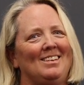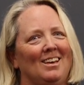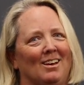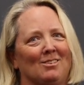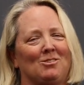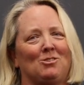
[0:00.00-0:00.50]

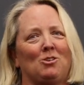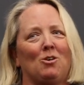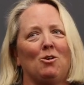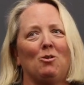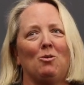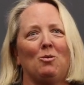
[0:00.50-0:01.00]
Yes,
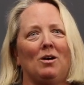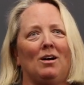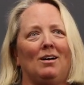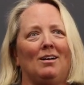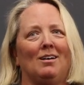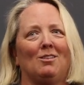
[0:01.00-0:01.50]
so
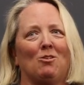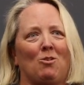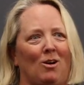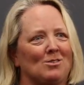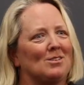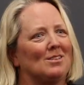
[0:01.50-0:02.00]

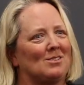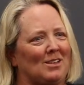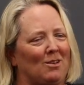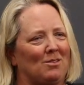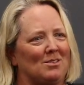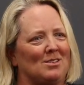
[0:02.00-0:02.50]
lacrosse in the
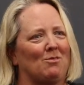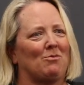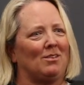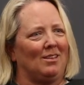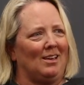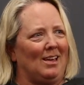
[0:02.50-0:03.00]
South is
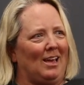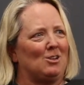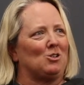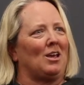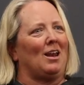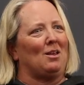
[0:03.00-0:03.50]
definitely
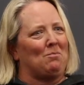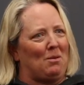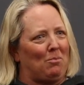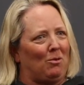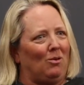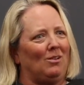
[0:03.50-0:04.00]
educating
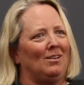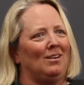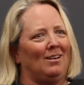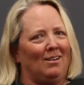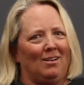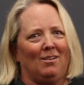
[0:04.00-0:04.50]
people
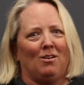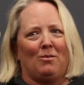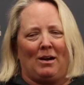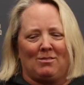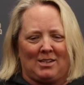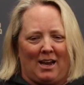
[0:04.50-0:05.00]

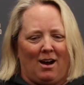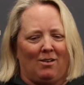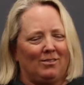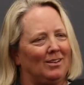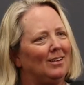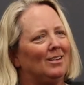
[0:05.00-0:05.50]
around
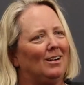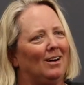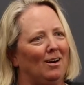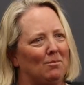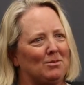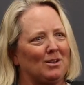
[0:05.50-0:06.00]
town
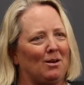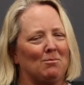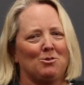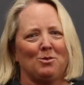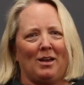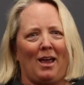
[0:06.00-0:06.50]
to
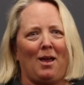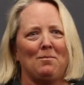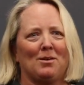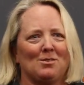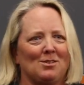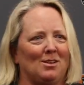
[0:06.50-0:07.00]
come to a
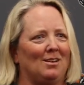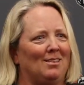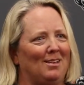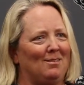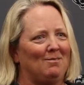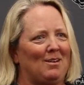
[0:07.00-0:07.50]
game because
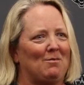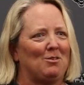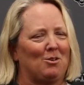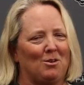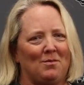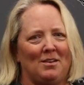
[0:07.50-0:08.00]
they haven't
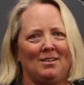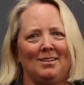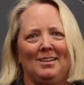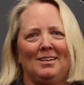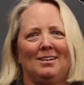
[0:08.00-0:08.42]
heard of it.